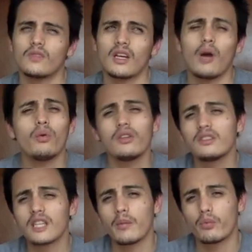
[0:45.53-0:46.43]
wouldn't
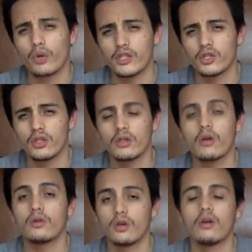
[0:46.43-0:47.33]
say pressured,
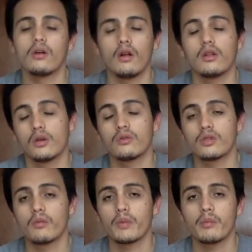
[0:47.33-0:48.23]
although
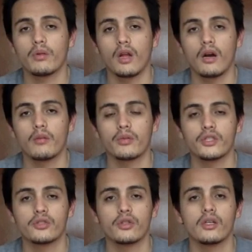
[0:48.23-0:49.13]
some people are
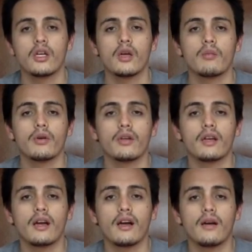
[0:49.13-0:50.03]
pressured, but
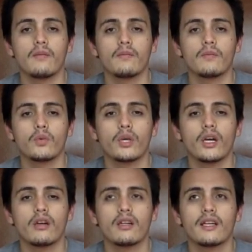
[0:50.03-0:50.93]
we
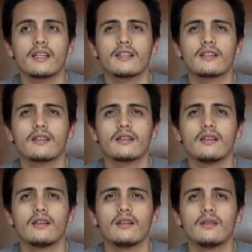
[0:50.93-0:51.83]
are like
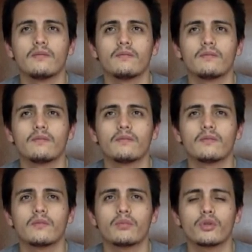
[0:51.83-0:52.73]

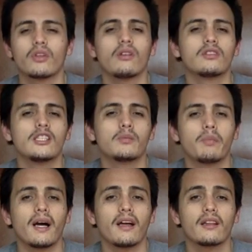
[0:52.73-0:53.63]
put on this
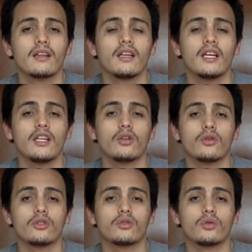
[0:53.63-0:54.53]
path in
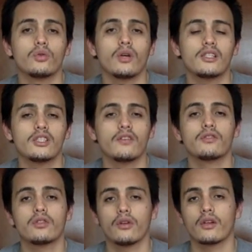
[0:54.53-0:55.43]
order to achieve
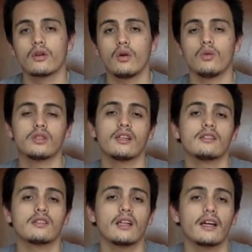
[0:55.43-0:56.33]
certain goals, and
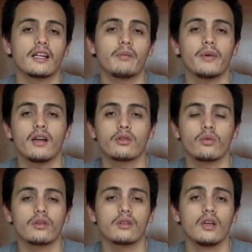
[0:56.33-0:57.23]
it's like a path
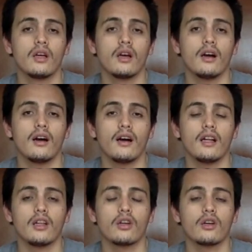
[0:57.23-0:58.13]
with a
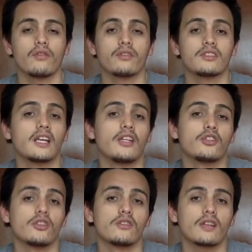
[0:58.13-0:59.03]
lot of
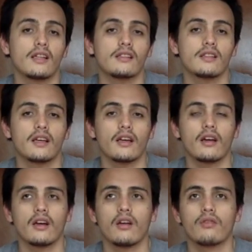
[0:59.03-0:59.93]
stations, let's say.
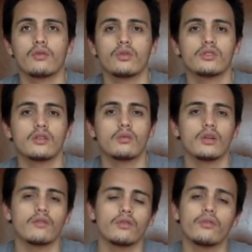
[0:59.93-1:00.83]
Of course, one
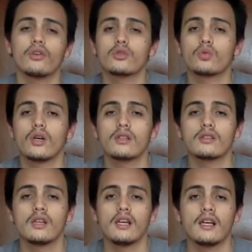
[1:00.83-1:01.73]
of the first ones
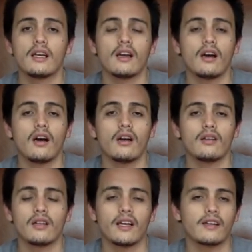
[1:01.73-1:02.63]
are
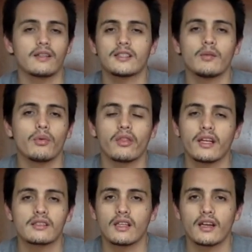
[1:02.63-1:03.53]
like simple
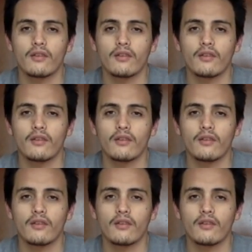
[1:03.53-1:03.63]
things that